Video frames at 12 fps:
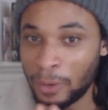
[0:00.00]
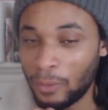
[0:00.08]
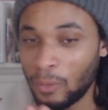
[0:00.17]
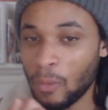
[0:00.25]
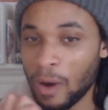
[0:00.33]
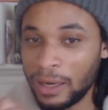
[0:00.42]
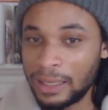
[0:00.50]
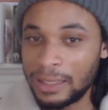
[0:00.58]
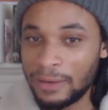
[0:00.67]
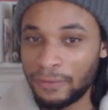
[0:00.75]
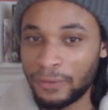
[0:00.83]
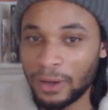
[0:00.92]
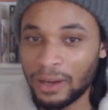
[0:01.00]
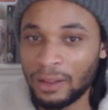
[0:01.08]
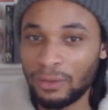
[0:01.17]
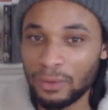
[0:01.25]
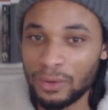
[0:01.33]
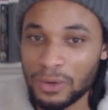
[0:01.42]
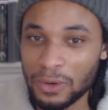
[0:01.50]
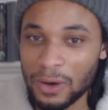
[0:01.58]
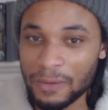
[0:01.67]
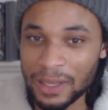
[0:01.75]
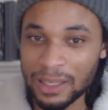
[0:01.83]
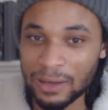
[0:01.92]
put one foot through the
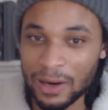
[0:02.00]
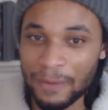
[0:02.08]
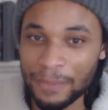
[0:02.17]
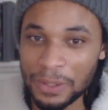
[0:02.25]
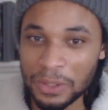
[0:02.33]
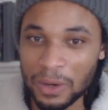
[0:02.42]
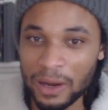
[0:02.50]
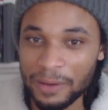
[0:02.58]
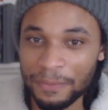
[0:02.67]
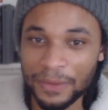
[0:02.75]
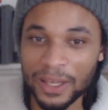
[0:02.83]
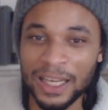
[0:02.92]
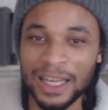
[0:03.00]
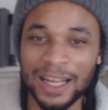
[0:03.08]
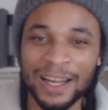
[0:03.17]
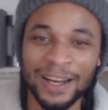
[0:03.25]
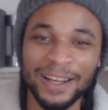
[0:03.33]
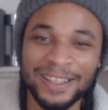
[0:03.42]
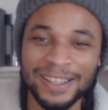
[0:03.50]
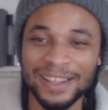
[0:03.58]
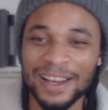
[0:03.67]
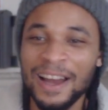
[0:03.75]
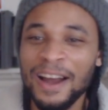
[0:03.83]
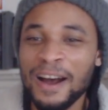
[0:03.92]
door. That's all right. Yeah,
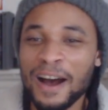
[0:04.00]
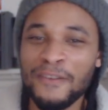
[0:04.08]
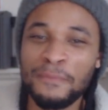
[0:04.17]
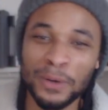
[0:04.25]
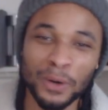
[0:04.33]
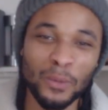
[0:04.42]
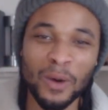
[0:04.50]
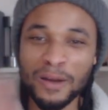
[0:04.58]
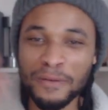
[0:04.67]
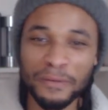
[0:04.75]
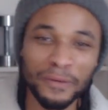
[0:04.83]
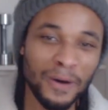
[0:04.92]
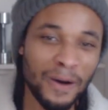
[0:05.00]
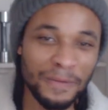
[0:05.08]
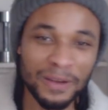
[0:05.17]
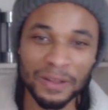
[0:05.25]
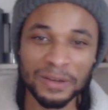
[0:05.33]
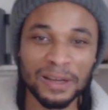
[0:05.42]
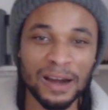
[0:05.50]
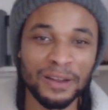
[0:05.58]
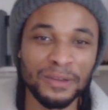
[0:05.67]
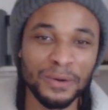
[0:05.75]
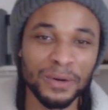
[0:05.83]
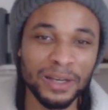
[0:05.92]
I've put one foot on the other
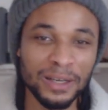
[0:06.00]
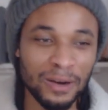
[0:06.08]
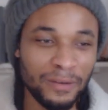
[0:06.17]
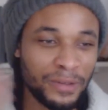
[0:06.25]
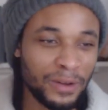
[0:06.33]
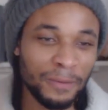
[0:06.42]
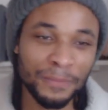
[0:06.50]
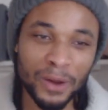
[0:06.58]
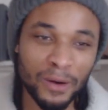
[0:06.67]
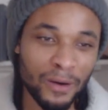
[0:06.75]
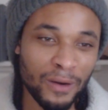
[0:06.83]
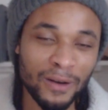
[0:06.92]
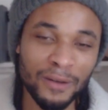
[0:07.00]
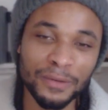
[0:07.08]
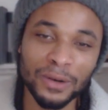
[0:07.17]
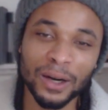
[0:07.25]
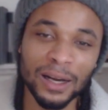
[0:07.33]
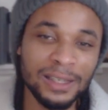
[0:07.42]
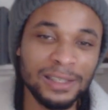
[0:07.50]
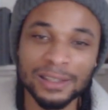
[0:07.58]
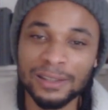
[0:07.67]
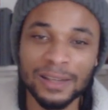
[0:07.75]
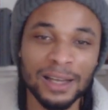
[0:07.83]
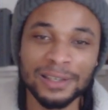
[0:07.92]
side of the green of the grass,
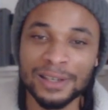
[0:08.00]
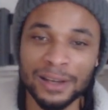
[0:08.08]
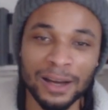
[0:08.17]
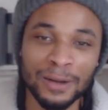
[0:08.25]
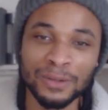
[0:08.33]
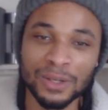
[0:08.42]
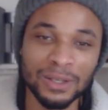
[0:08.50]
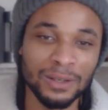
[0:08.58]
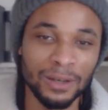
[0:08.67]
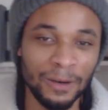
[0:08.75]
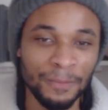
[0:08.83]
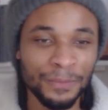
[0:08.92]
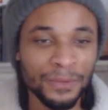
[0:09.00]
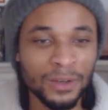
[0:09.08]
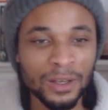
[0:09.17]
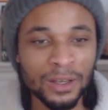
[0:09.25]
and that's it. I'll just, you know,